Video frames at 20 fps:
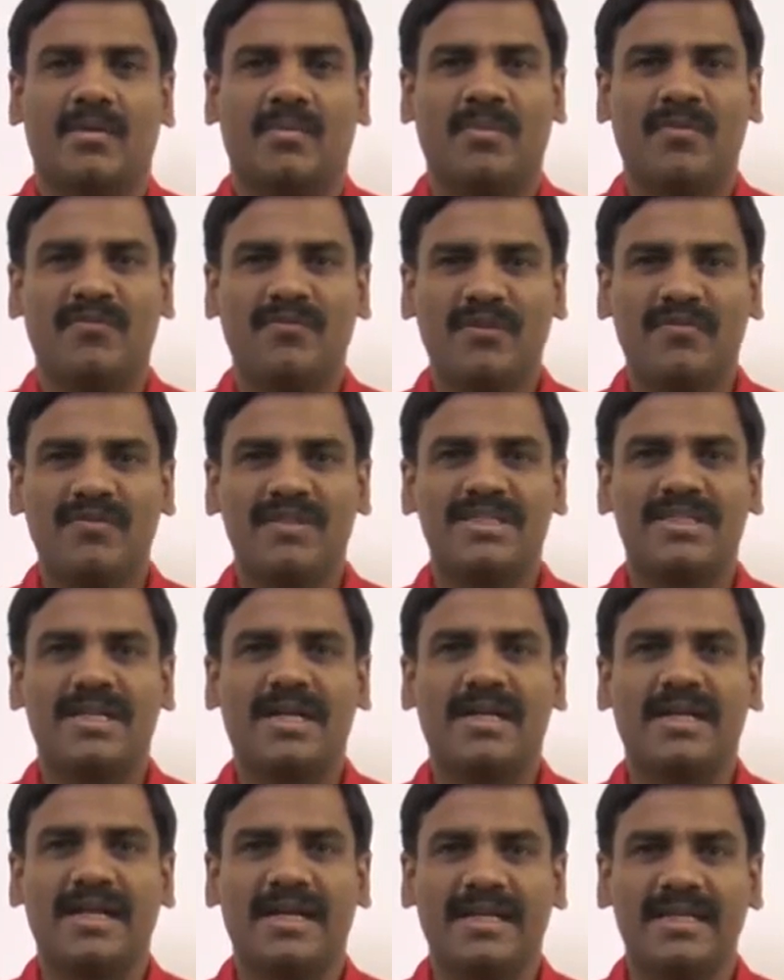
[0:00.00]
before we
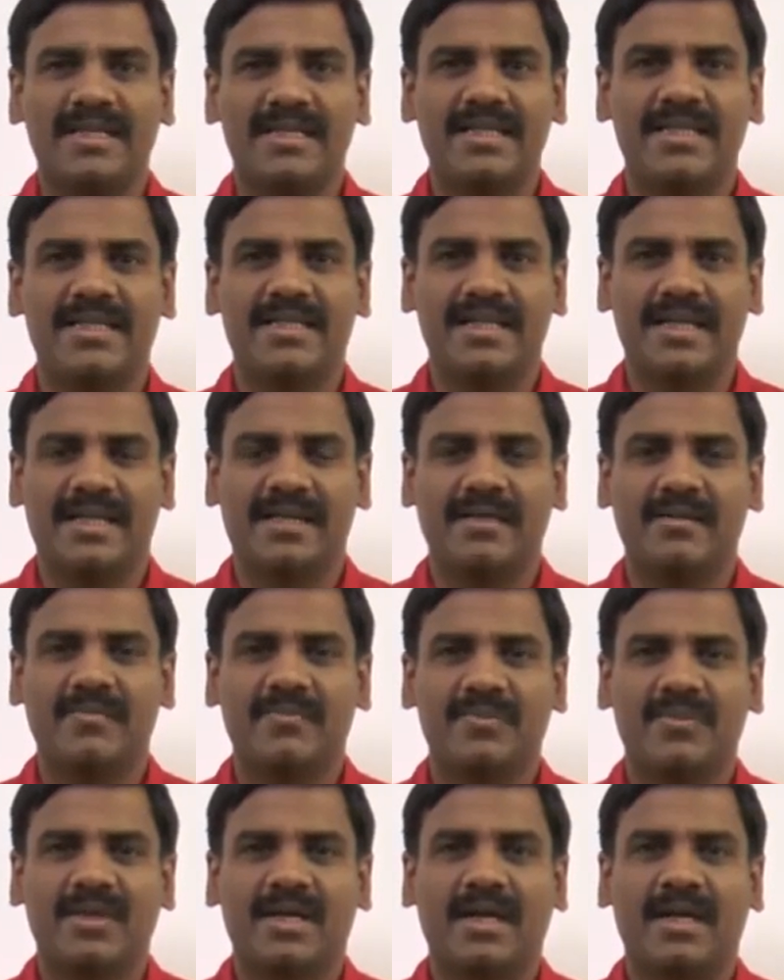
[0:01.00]
start anything here,
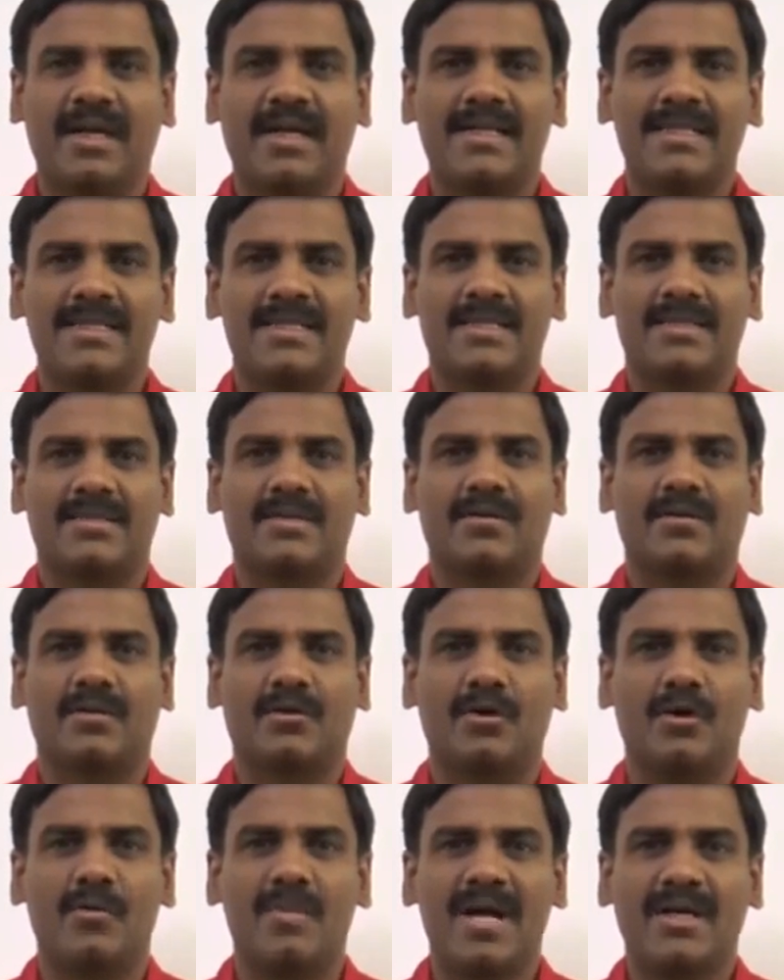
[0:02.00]
let us
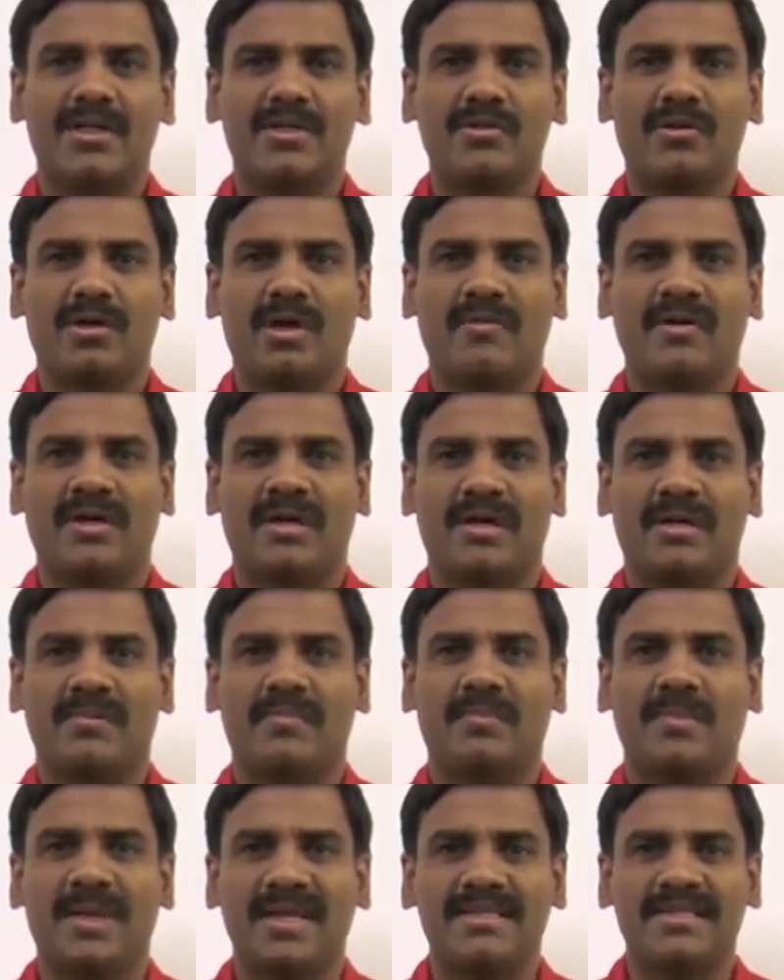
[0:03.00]
go back to our
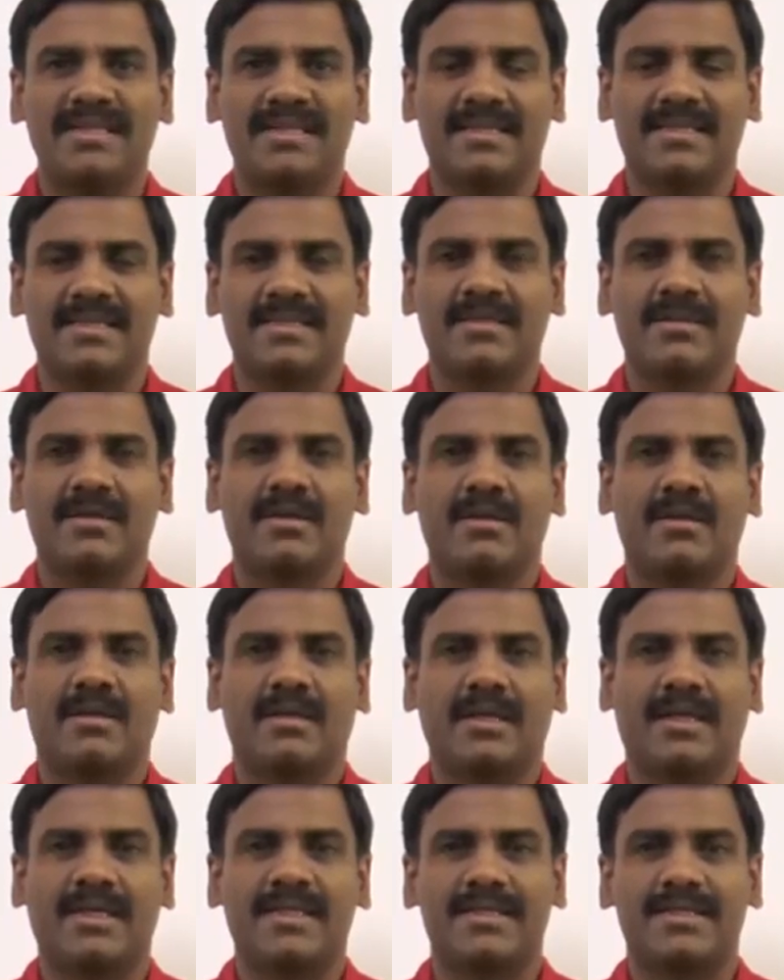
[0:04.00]
basics,
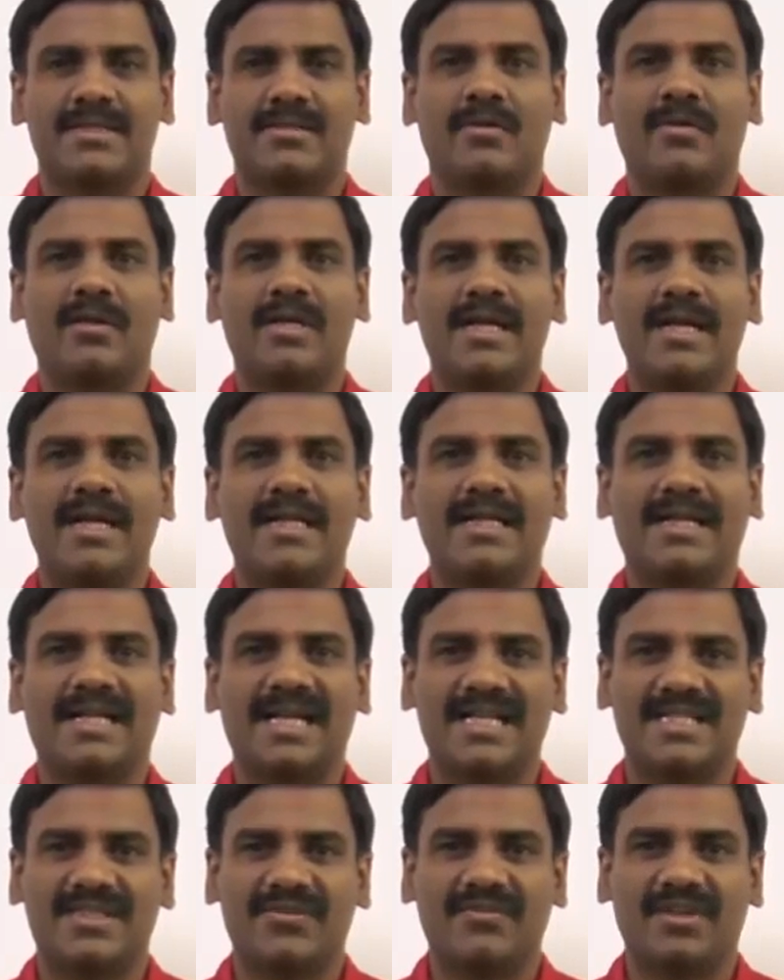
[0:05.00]
that is looking at the
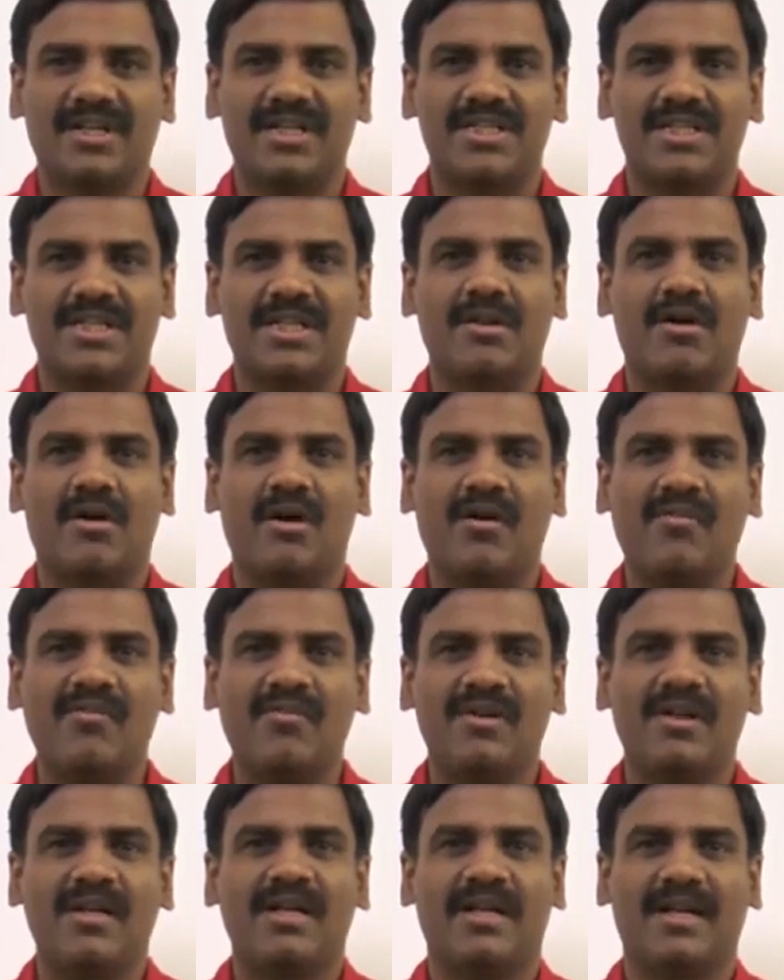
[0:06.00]
classification
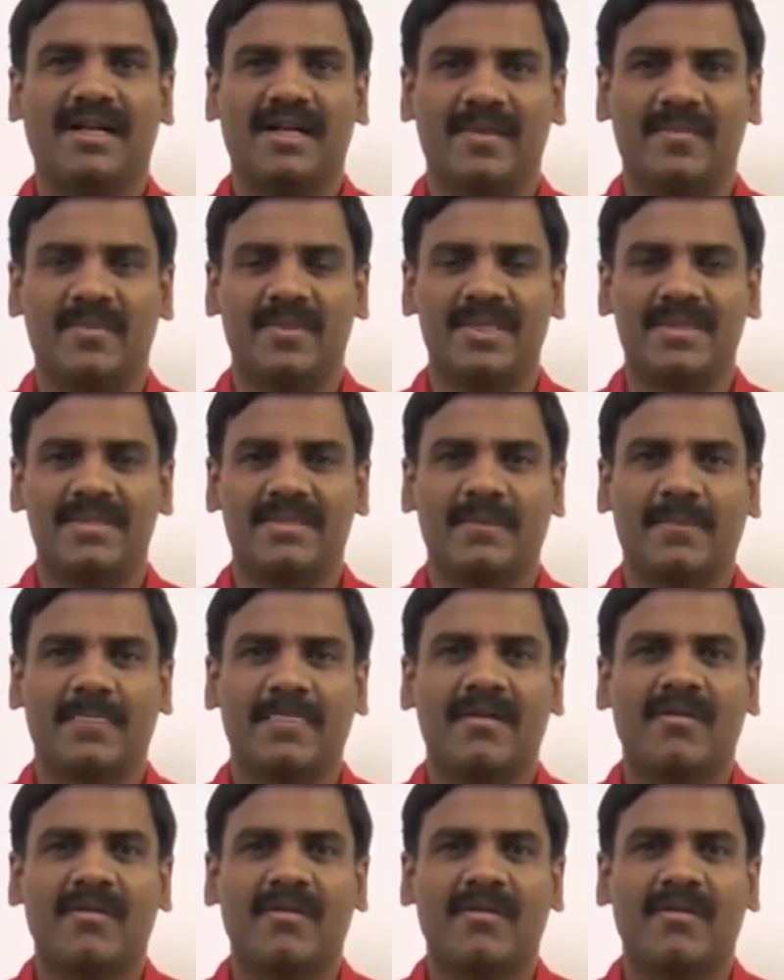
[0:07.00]
of numbers.